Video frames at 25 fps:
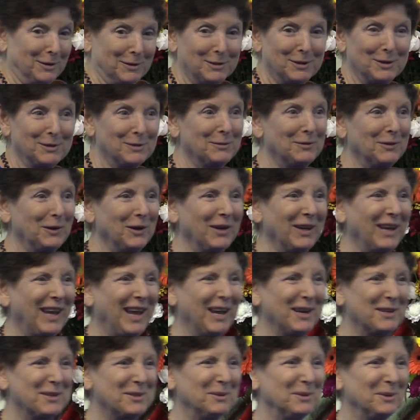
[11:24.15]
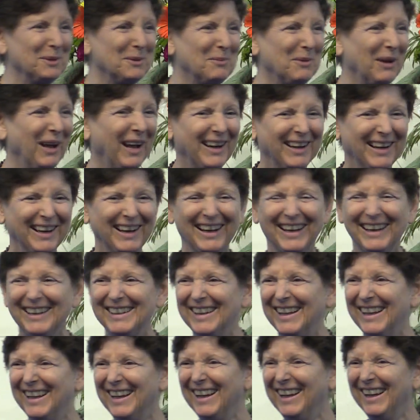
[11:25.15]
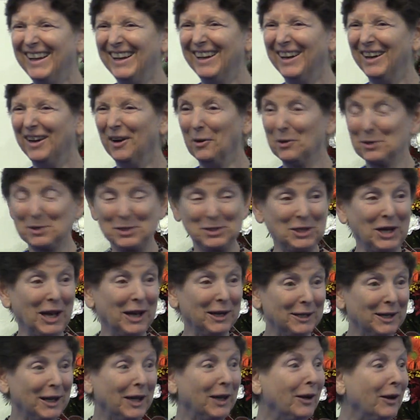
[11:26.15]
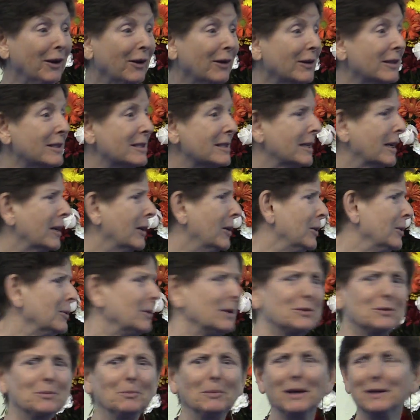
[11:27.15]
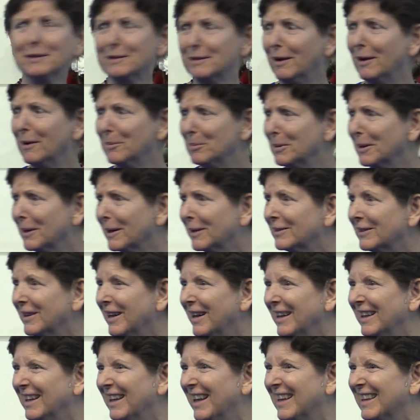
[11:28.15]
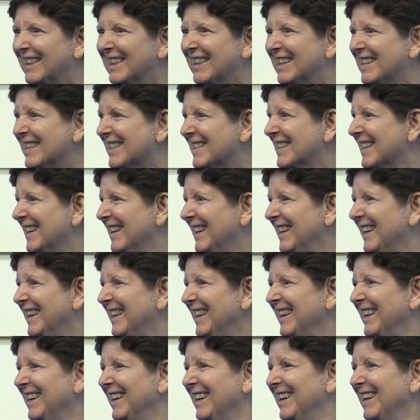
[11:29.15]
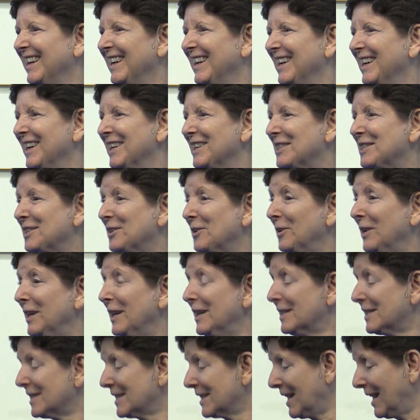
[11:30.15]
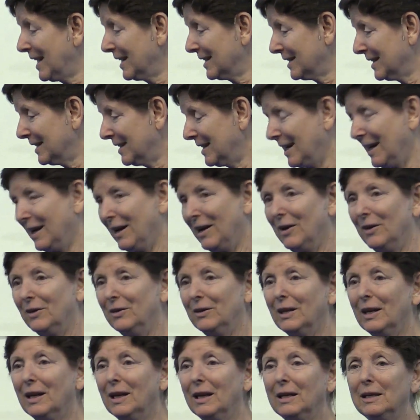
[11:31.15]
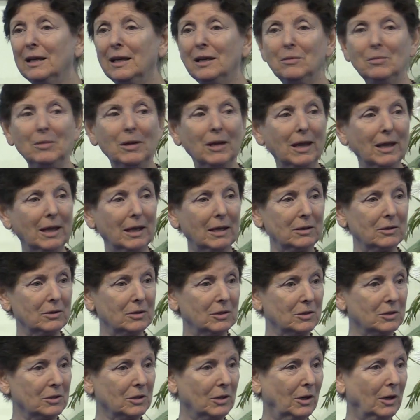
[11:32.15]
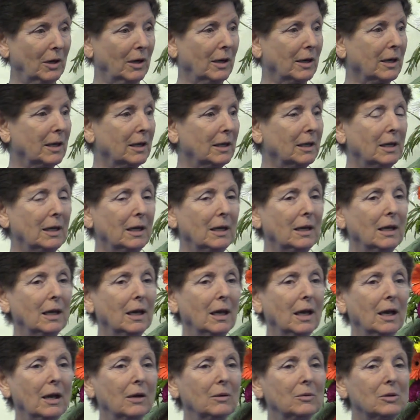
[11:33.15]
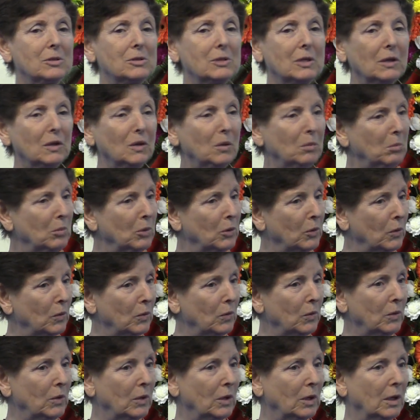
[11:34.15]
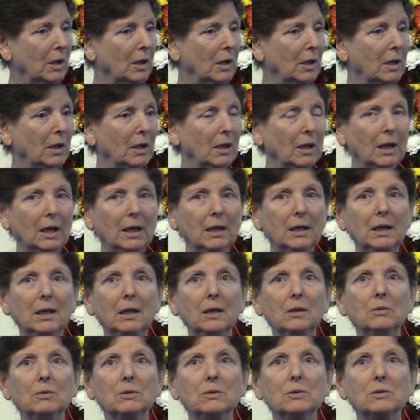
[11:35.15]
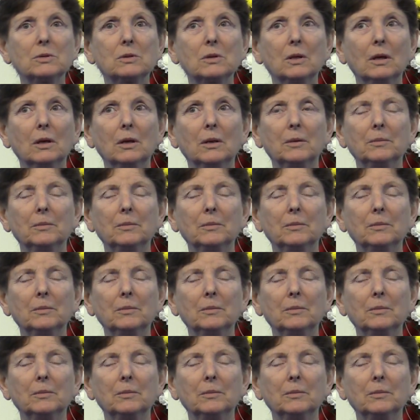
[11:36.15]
He's just very casual about it. Or stand here and say, what's my topic? Right, like that. So he sat down and he began to talk. And he was in a mood and he was